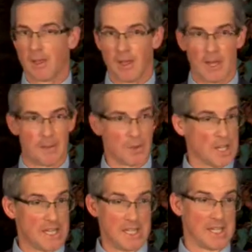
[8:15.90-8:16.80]
um, or
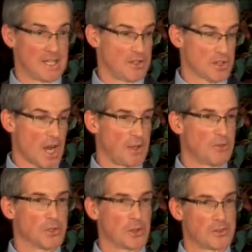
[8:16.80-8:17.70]
Indian and Chinese
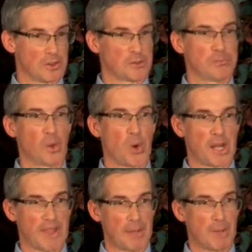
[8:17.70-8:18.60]
utilities
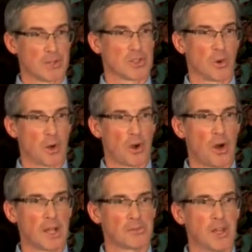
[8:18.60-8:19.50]
exploiting that much lower
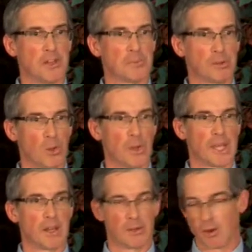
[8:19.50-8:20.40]
cost and deploying
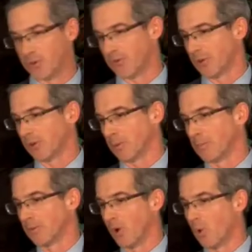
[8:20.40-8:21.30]
it in their own
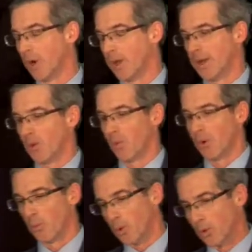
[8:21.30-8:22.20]
systems. So
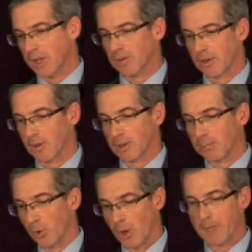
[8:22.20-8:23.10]
what we'll consider
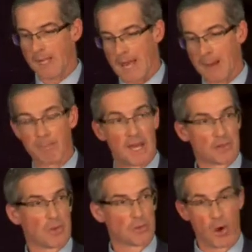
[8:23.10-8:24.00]
deployment
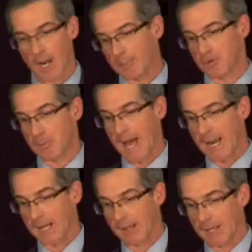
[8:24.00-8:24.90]
capex has gone up
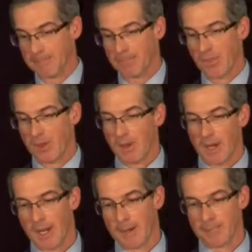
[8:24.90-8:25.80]
dramatically.
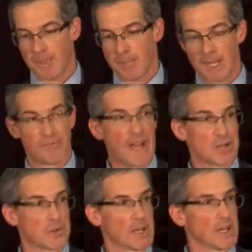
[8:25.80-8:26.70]
Um,
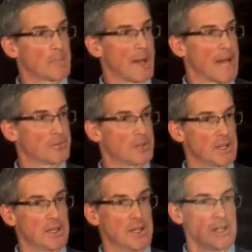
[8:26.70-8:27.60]
manufacturing capacity